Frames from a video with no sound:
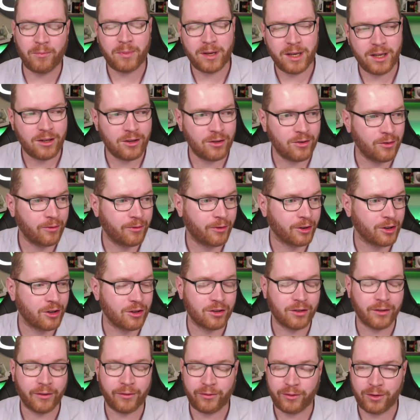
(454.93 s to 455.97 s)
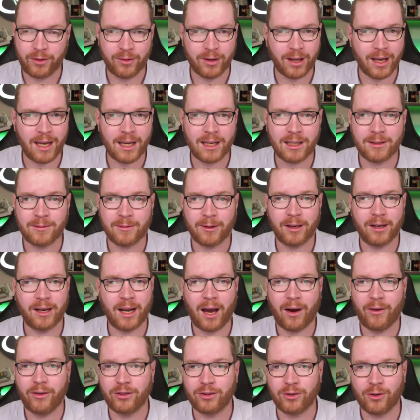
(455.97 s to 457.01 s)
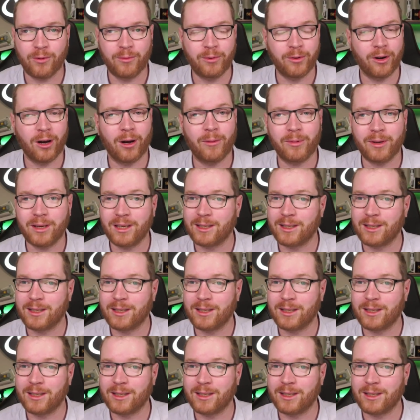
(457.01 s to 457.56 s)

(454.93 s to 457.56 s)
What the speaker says: PTU for just a few days, and now it's open up.